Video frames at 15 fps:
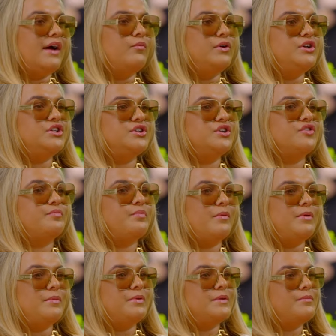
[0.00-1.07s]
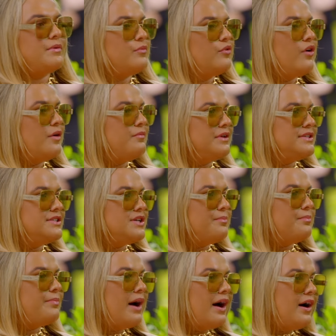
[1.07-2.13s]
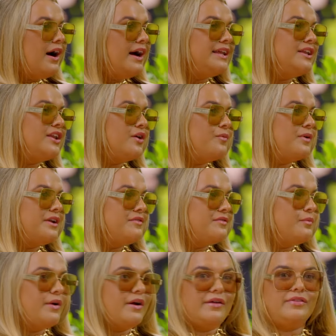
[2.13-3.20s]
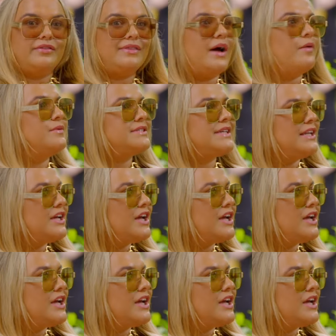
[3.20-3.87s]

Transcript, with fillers: And we should have probably been a bit more open to it, but I didn't know where it, where that was going